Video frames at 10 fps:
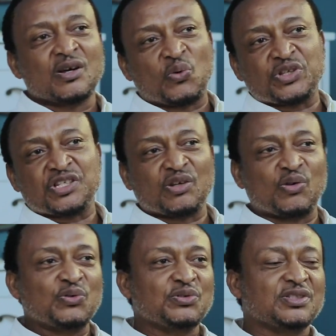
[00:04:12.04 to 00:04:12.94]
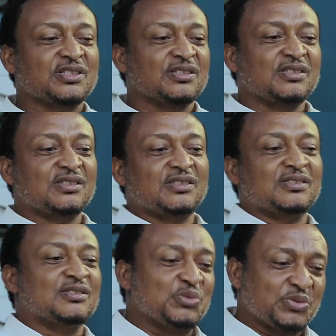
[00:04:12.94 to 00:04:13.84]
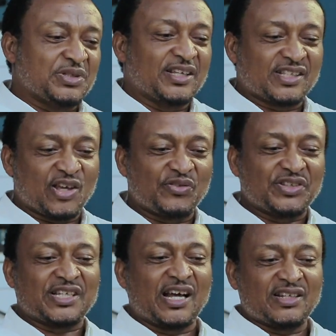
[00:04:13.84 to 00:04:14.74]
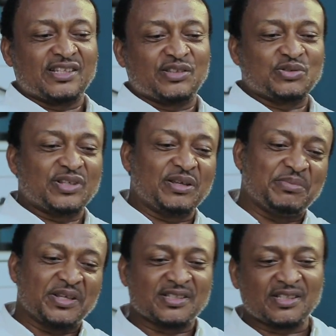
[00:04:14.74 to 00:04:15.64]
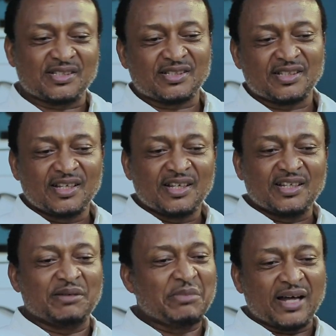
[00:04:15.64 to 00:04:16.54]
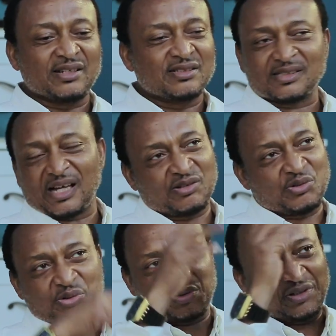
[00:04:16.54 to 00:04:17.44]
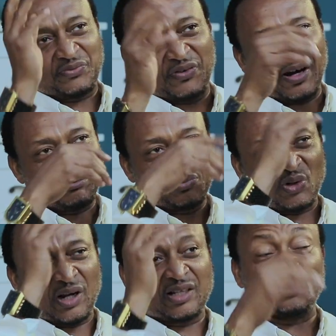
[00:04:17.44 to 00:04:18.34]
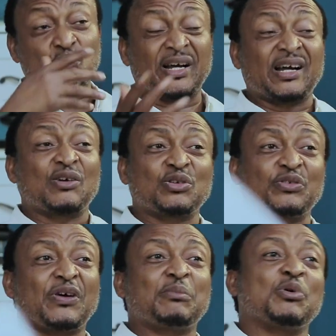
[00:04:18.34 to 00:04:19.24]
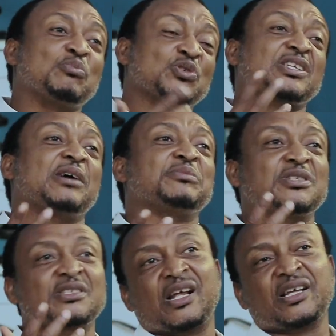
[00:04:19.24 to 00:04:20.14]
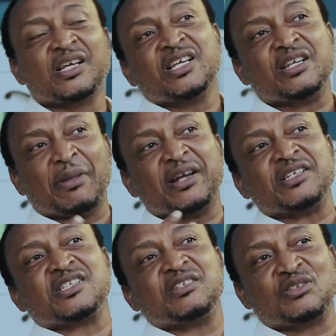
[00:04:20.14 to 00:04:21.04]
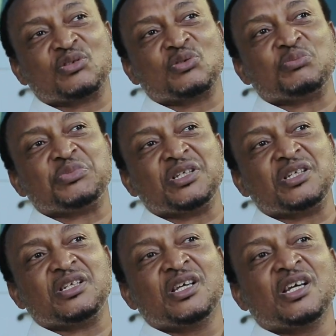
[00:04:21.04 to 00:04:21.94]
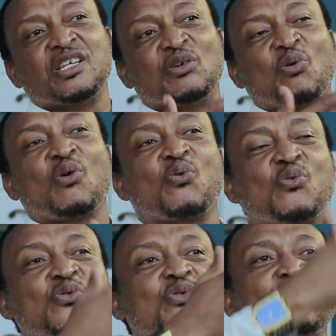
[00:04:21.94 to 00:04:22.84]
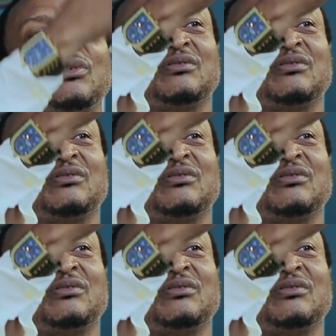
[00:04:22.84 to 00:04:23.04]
which includes who takes care of the child day-to-day basis. The man can go to the farm, do that. The woman can go to the farm, but most times it's like the man is seen to be the one who